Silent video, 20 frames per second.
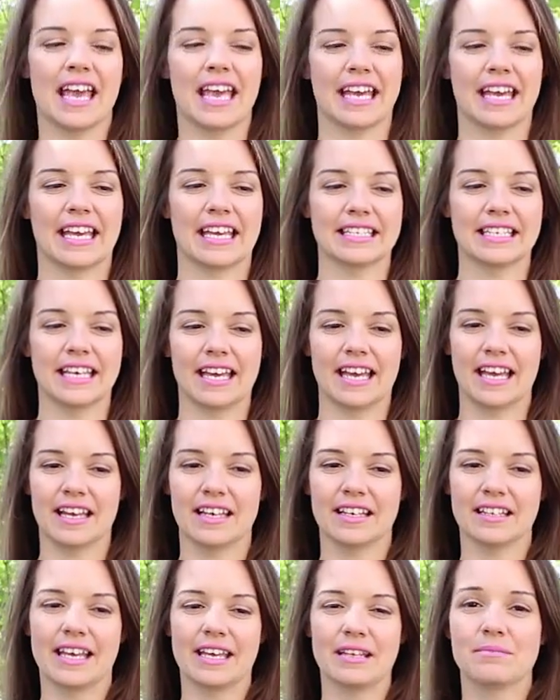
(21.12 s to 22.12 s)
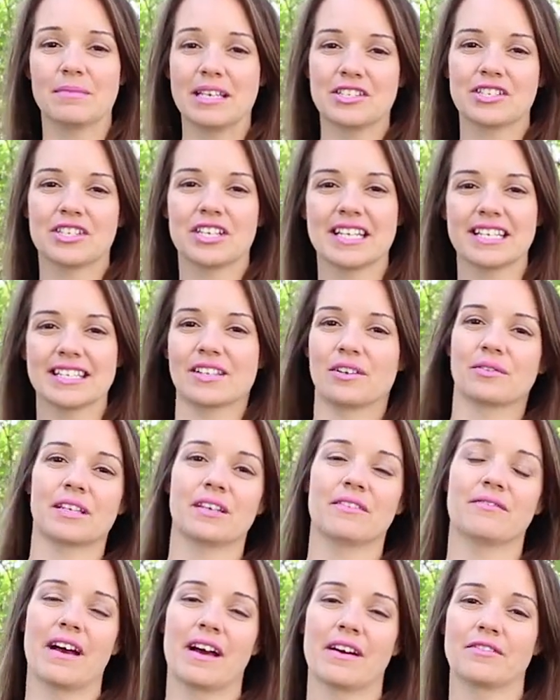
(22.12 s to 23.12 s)
and admission is
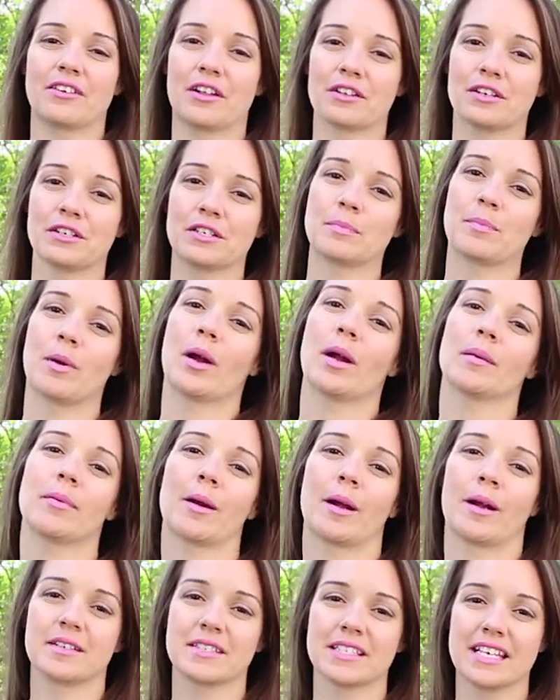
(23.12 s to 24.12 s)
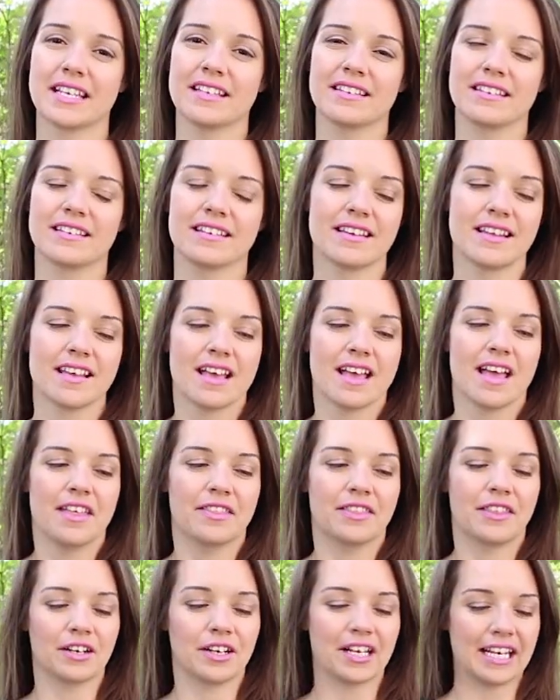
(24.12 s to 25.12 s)
only five dollars per person.
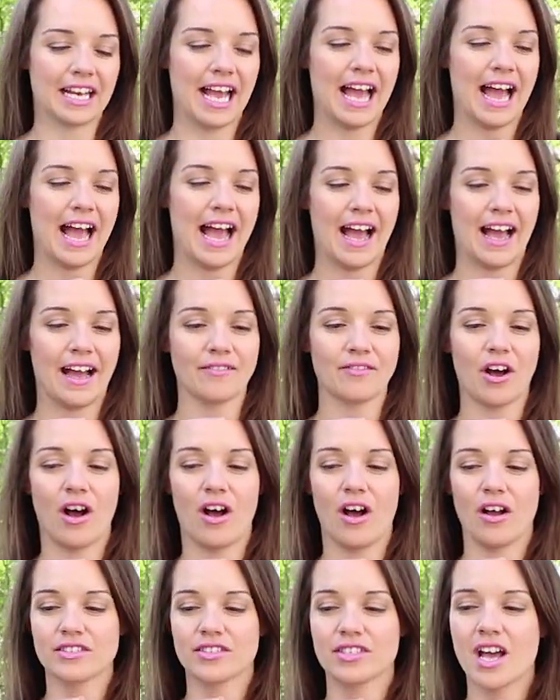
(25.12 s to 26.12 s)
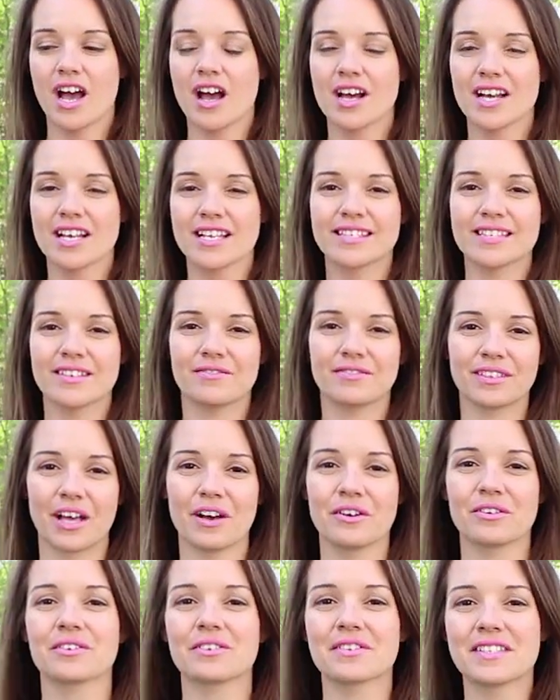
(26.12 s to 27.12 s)
They're going to have tons of
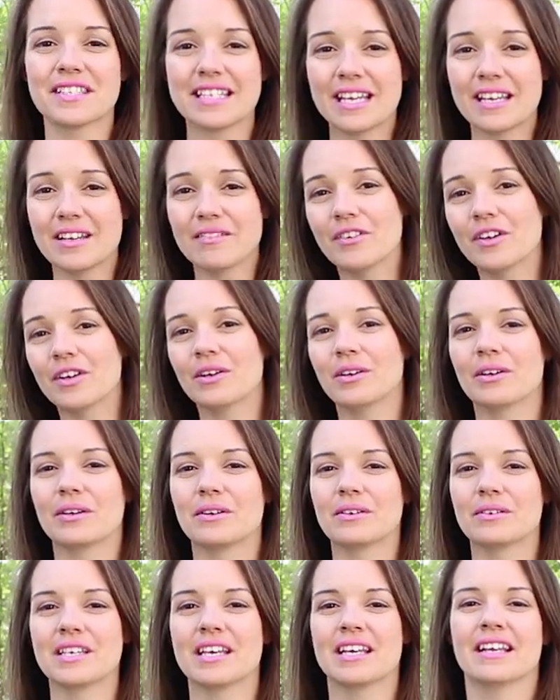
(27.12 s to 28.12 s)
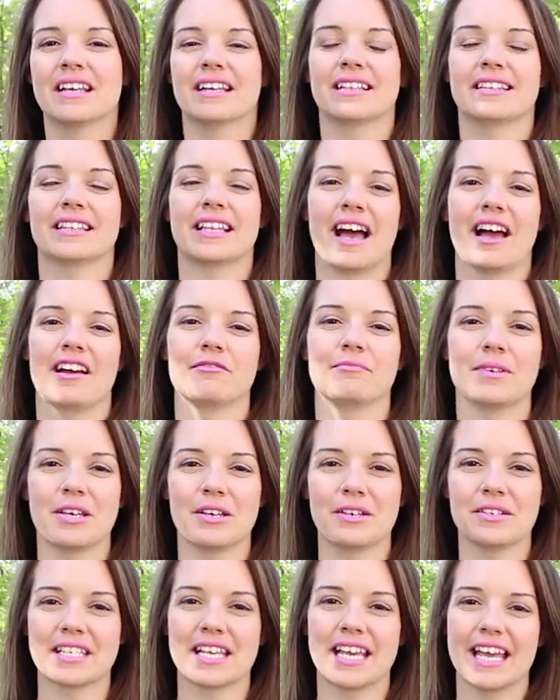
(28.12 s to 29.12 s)
local seafood, live
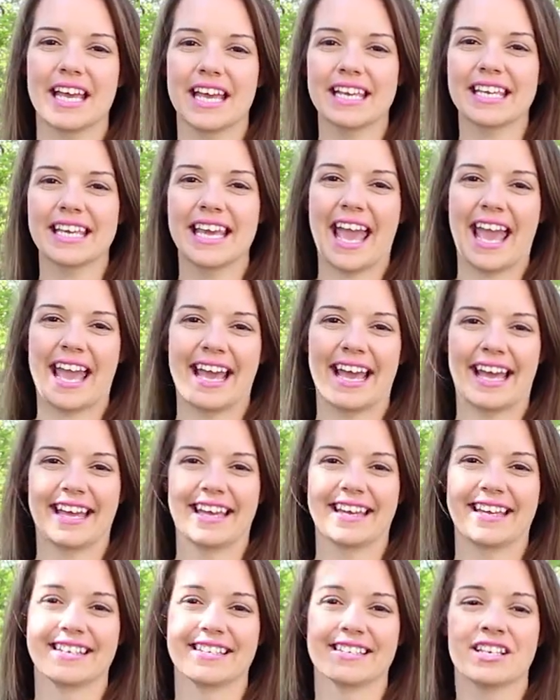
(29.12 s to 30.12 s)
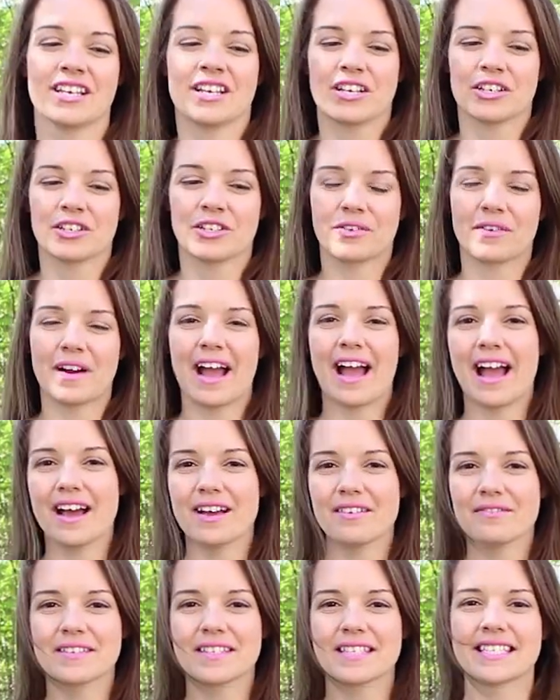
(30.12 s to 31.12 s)
music, and
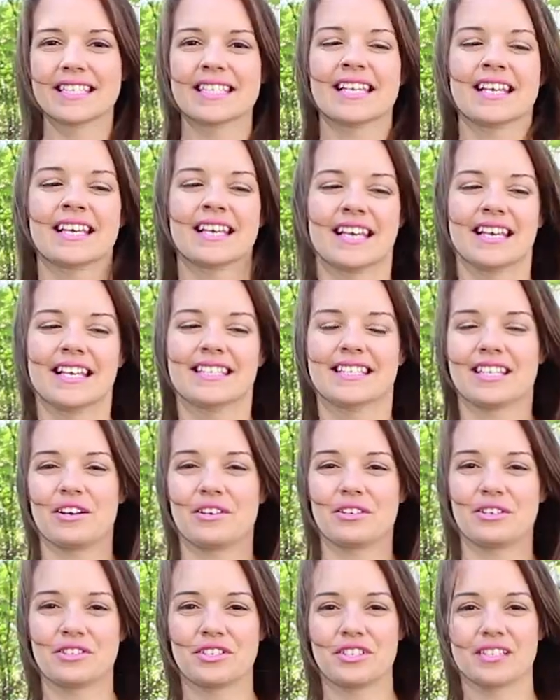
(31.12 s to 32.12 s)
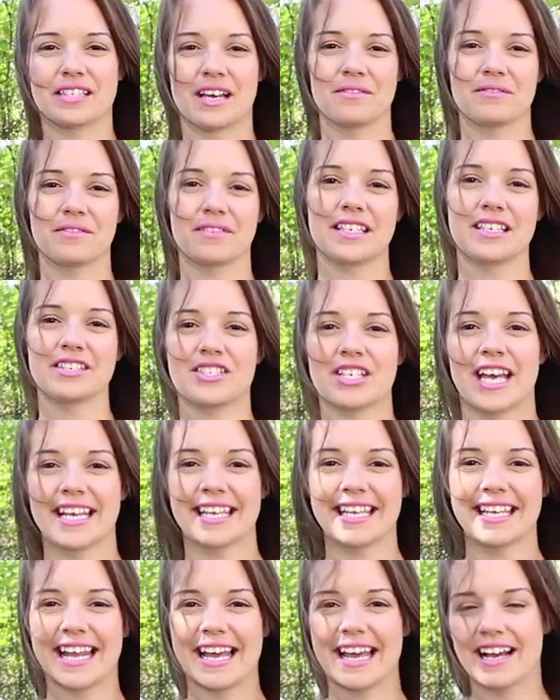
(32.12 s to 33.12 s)
crafts, so you should definitely
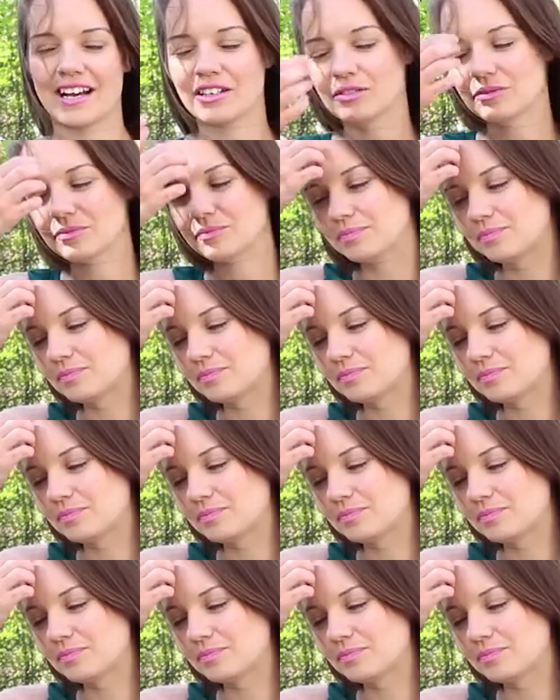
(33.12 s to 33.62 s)
check it out.